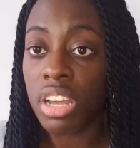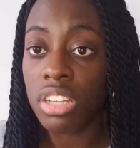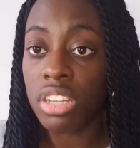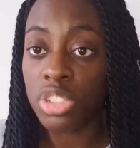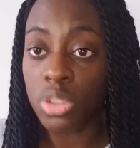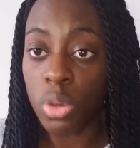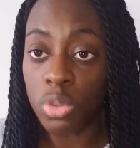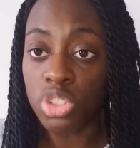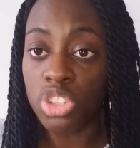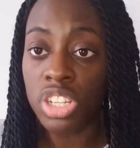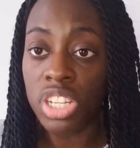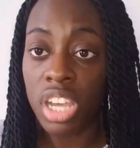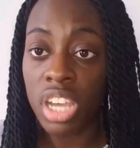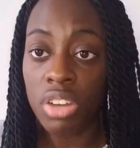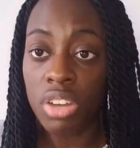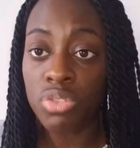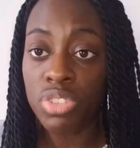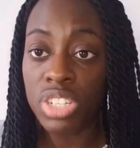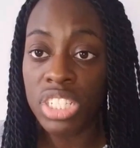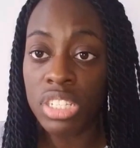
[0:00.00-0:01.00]

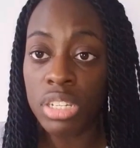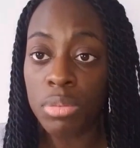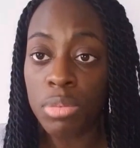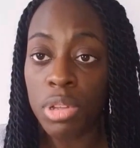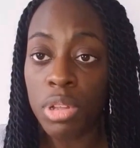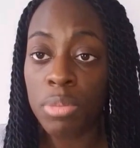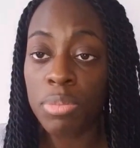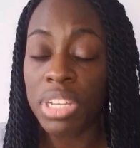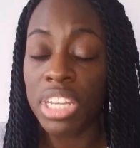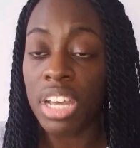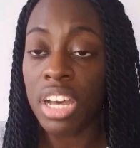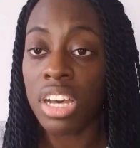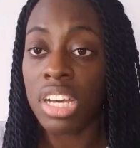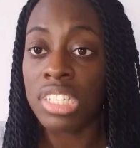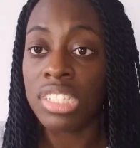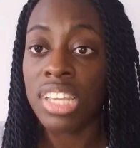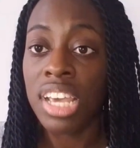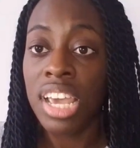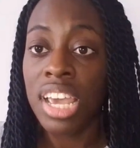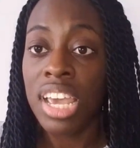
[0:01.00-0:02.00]
unreasonable,
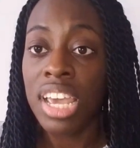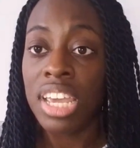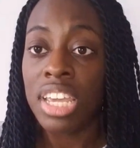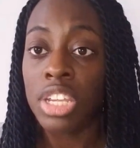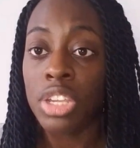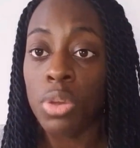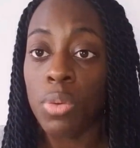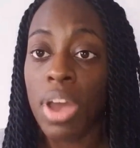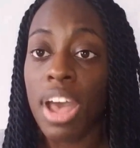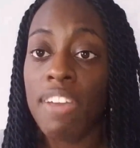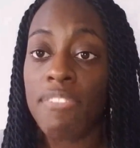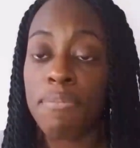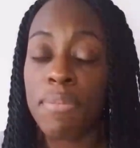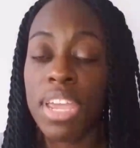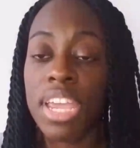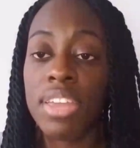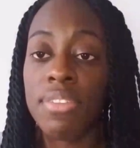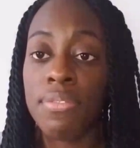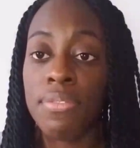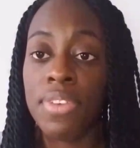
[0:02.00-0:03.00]
because you have
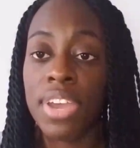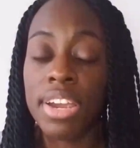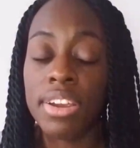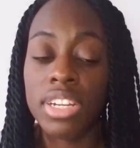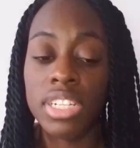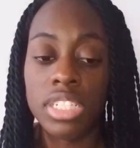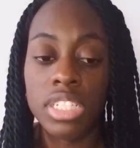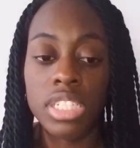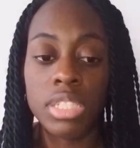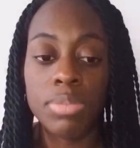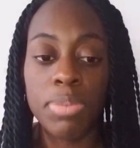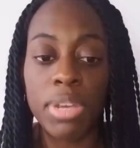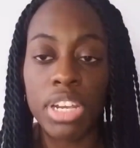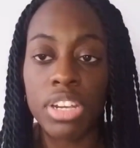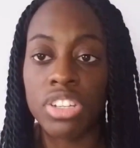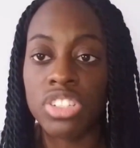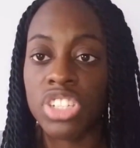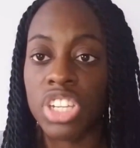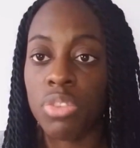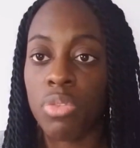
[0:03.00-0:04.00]
made very
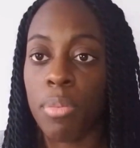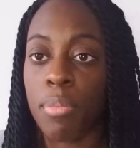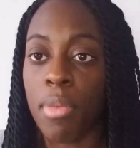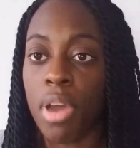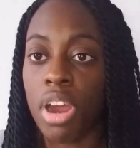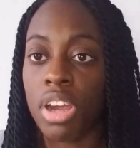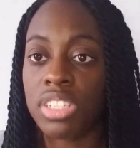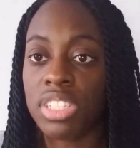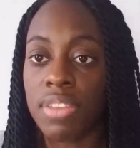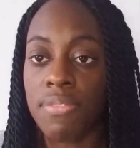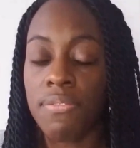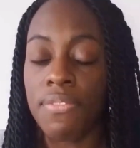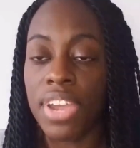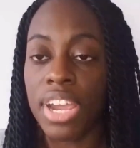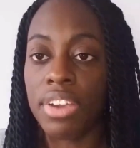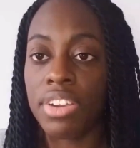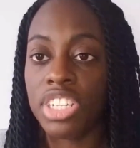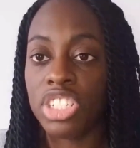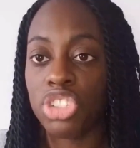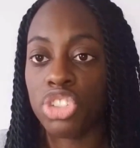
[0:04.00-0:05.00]
disparaging remarks and
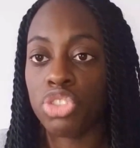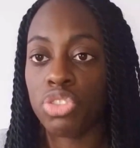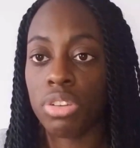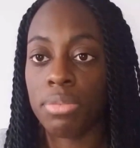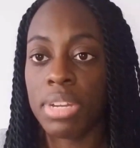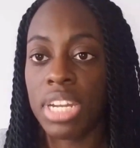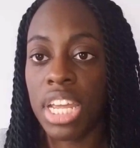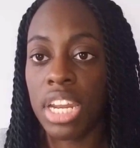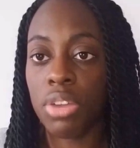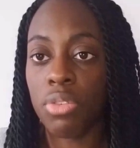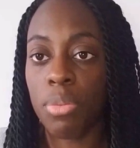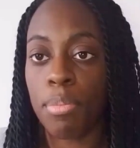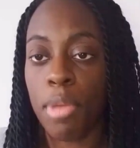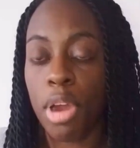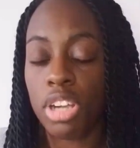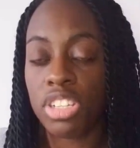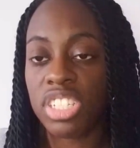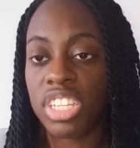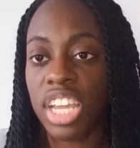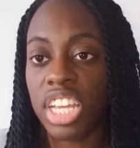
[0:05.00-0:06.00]
very discriminating
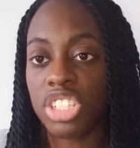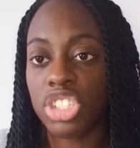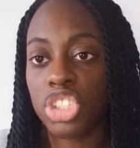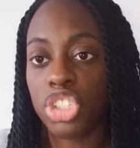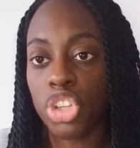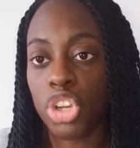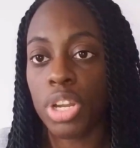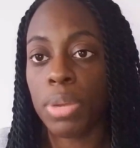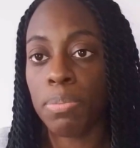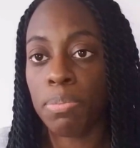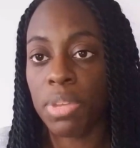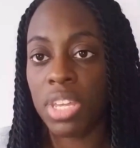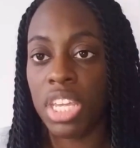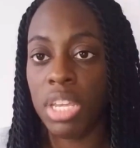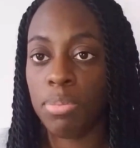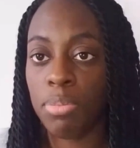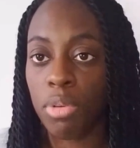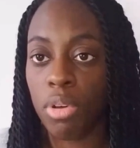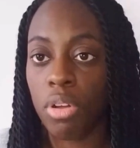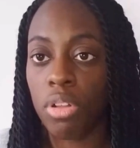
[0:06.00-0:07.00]
remarks against certain
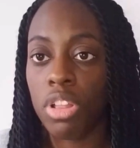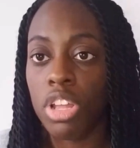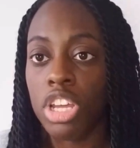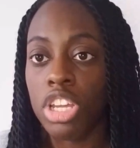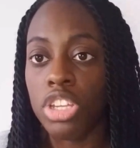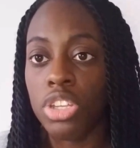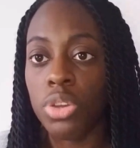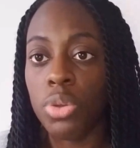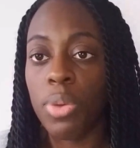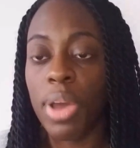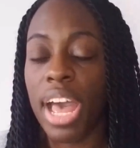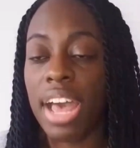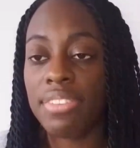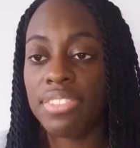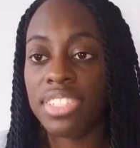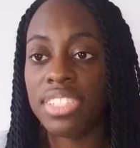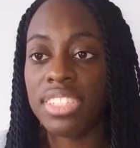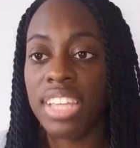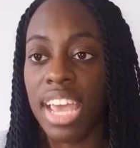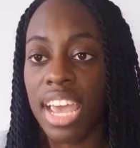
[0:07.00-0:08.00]
people. You
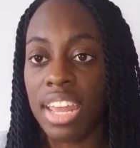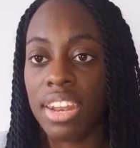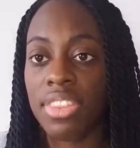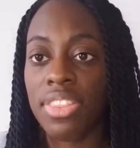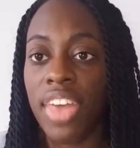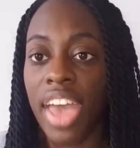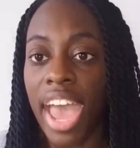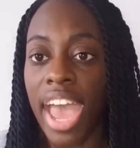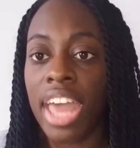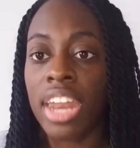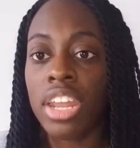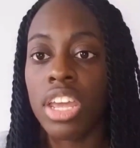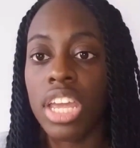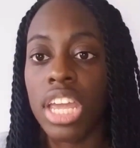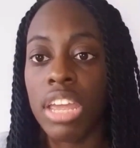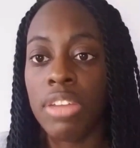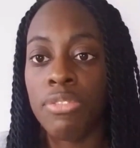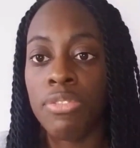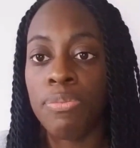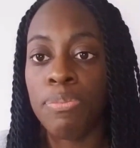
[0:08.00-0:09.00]
have said that
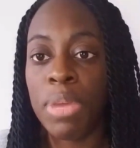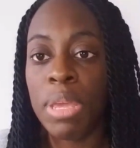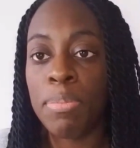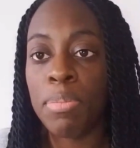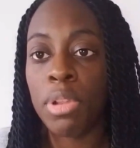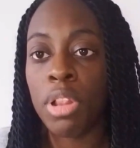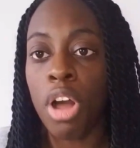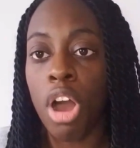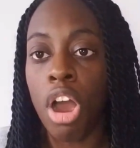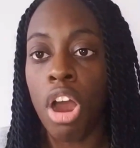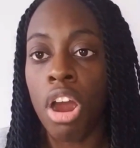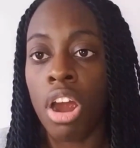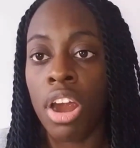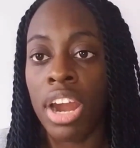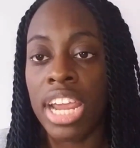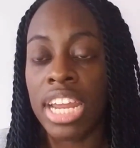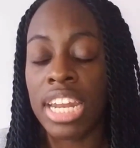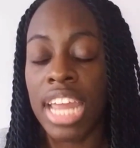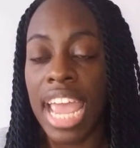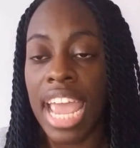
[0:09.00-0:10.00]
if people
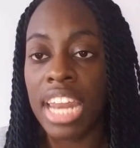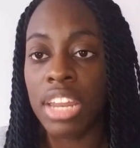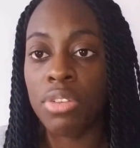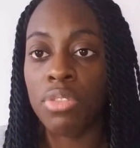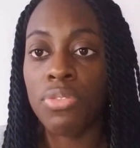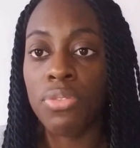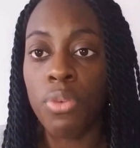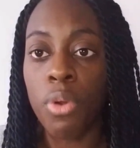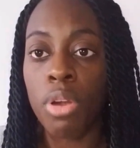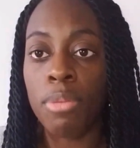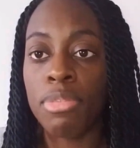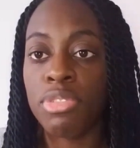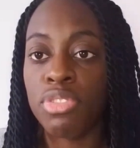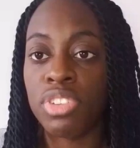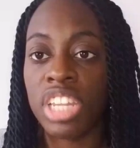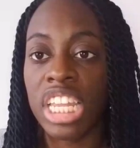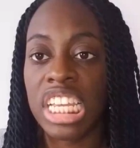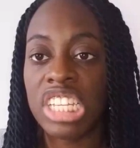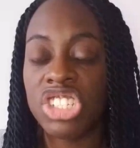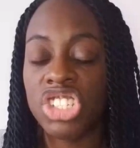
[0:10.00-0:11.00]
are in any form of
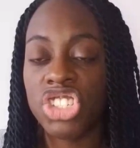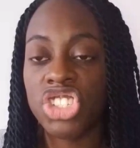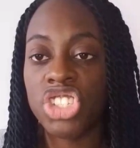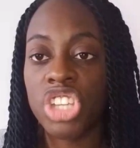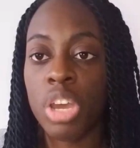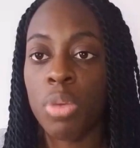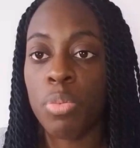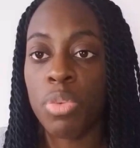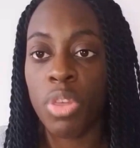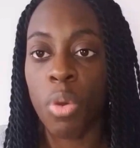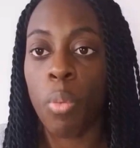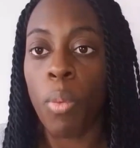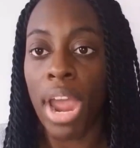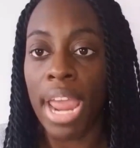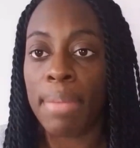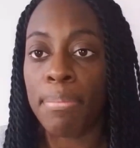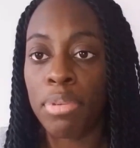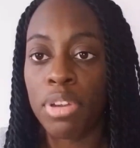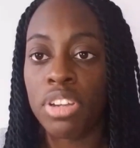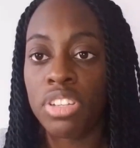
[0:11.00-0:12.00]
relationship with a
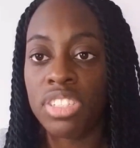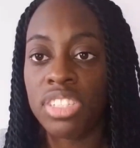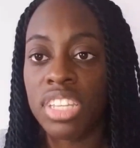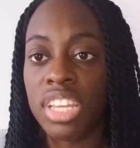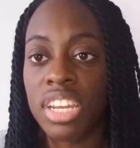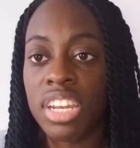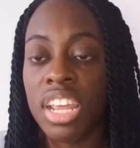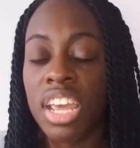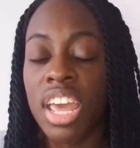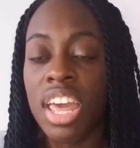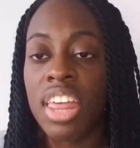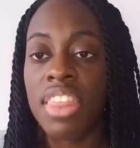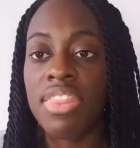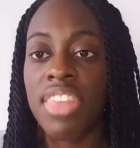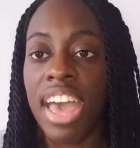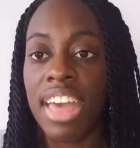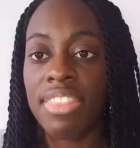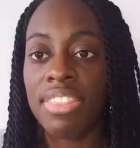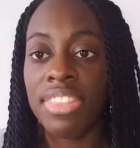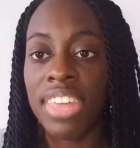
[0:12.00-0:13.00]
white person,
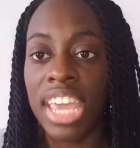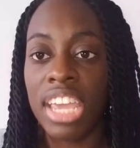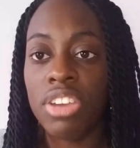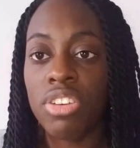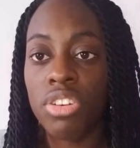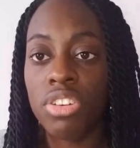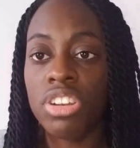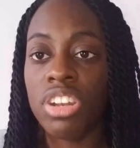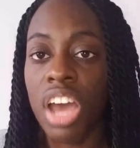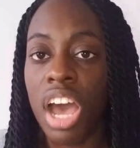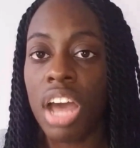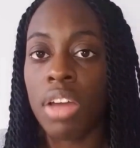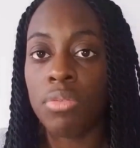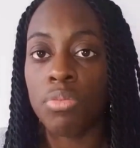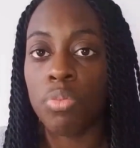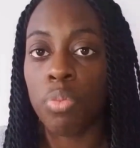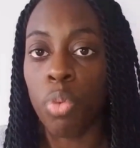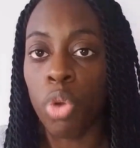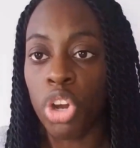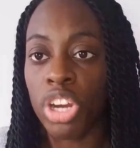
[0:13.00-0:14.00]
that they could
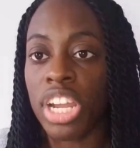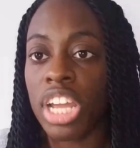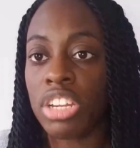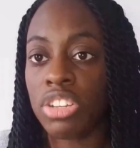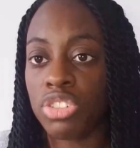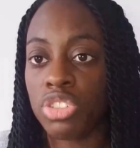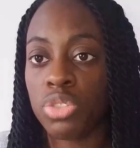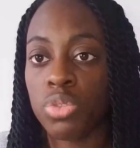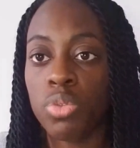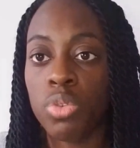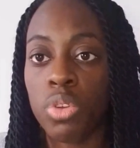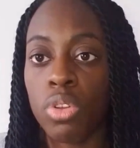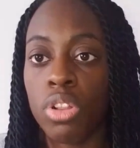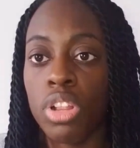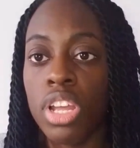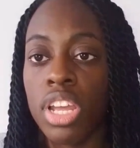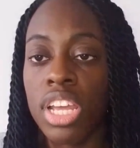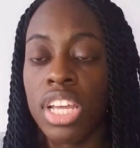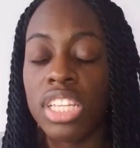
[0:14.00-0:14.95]
not work at your school.